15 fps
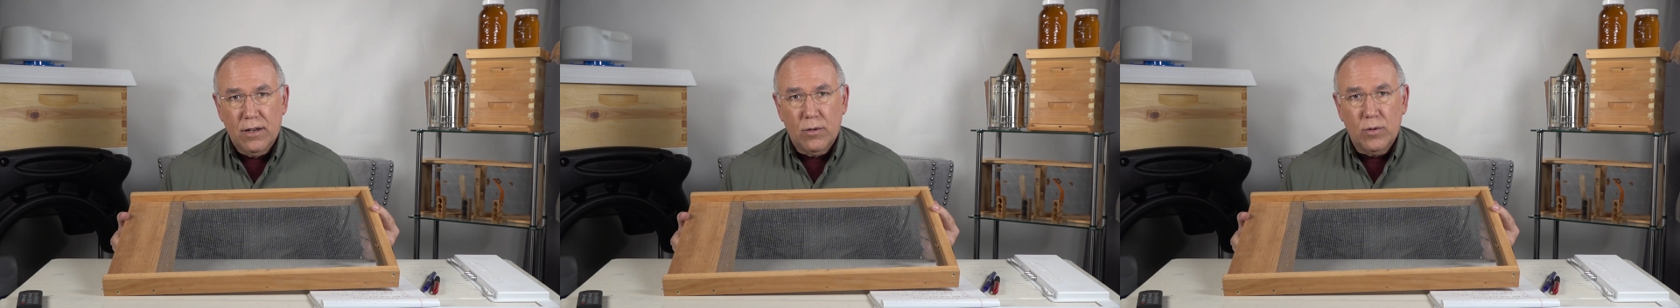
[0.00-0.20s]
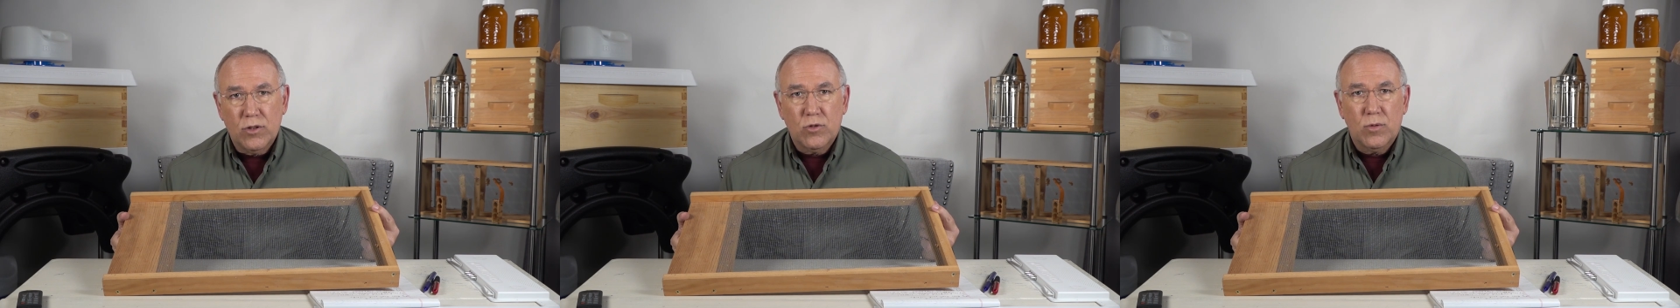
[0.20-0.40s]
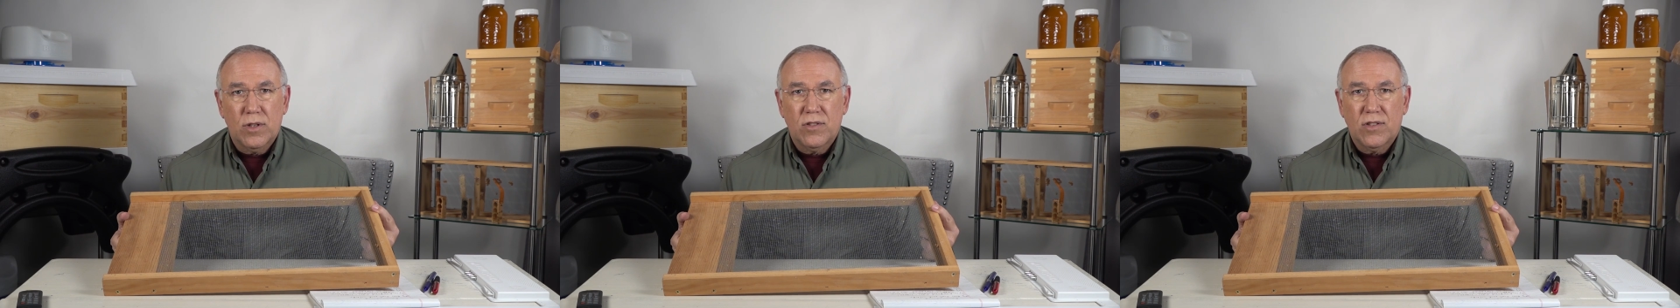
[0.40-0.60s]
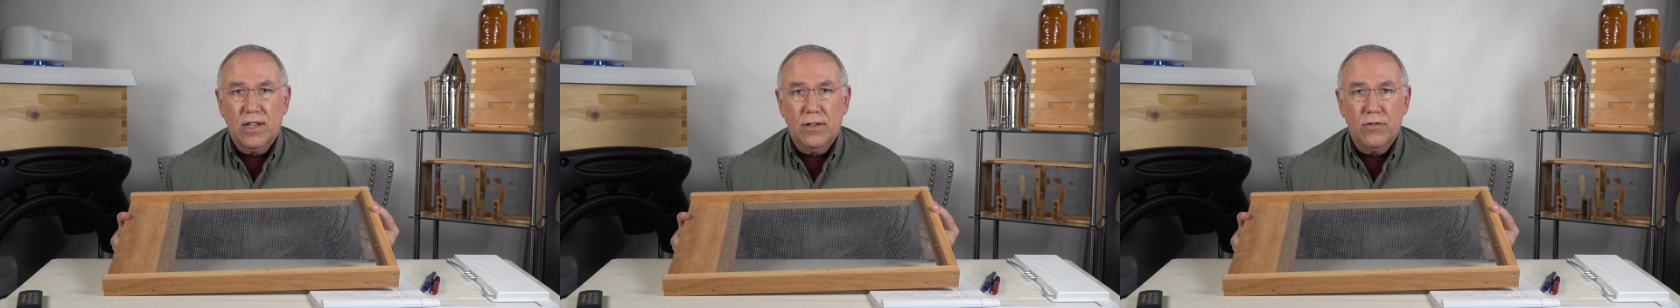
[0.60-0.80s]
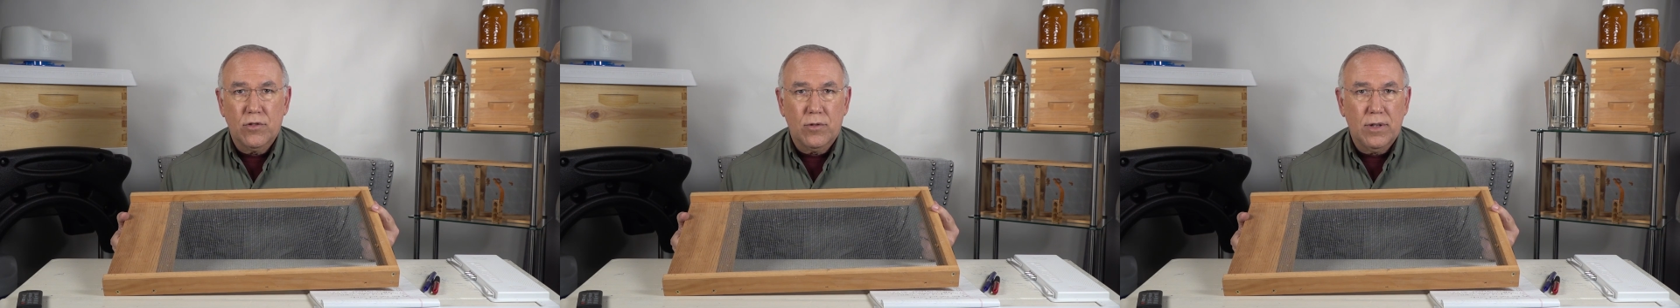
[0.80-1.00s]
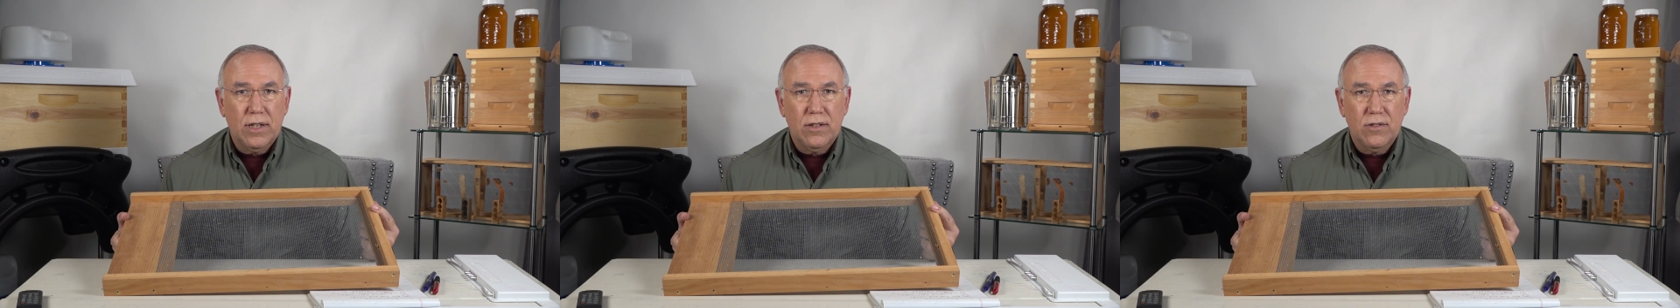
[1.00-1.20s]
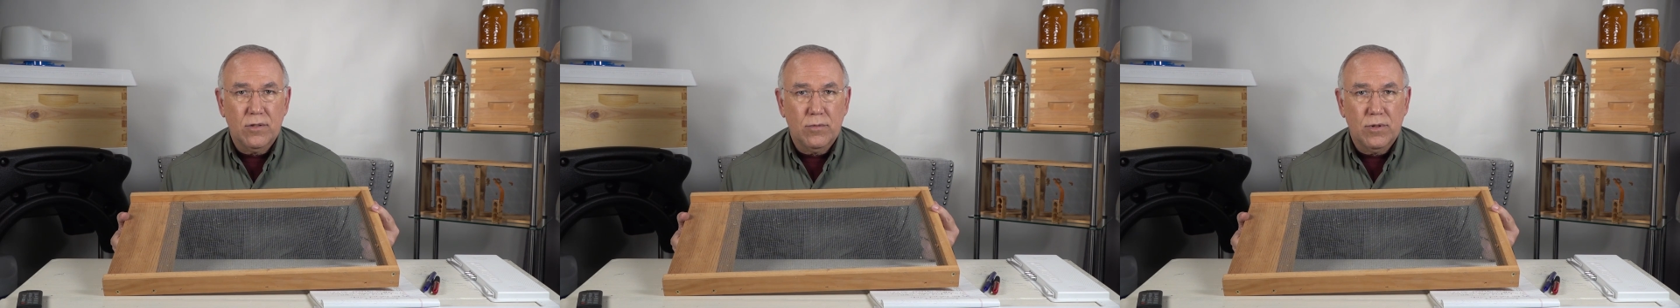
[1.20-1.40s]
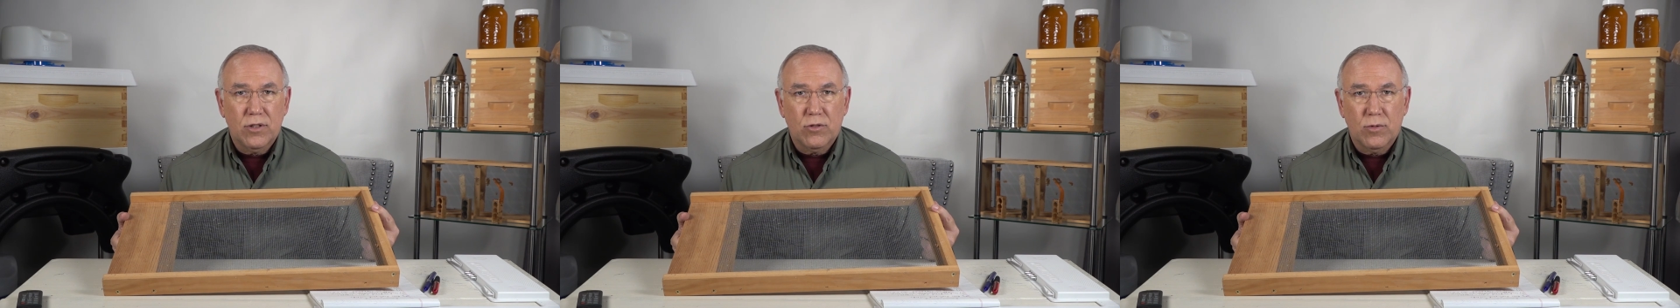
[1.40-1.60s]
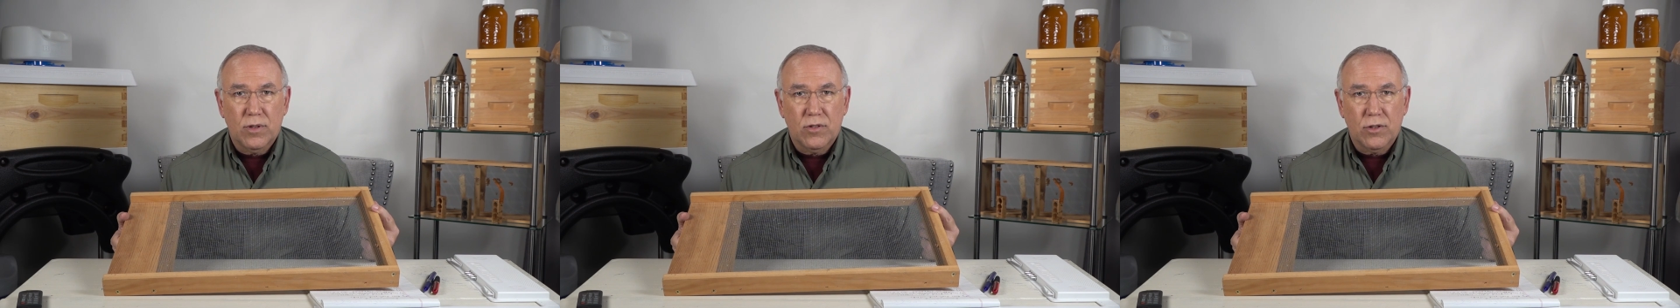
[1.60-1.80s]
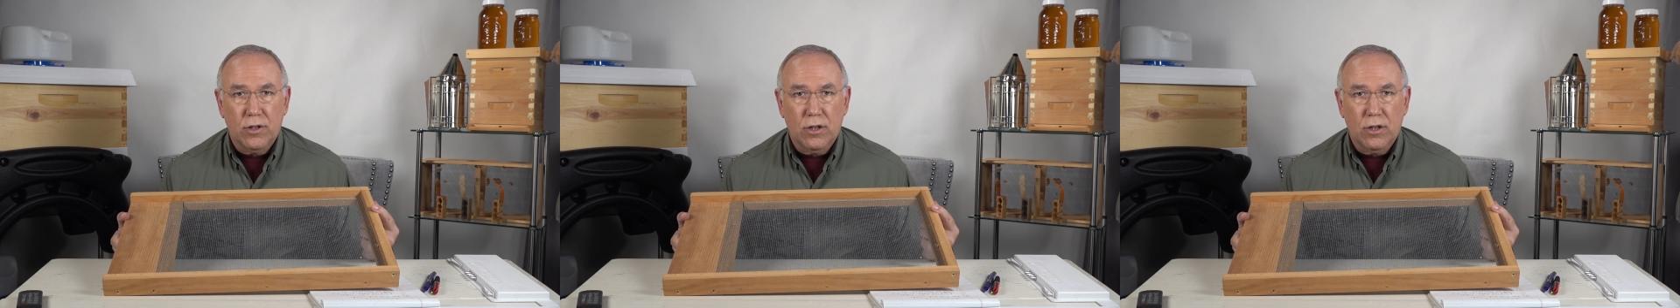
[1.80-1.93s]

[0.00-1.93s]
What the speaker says: which ones have screens and which ones are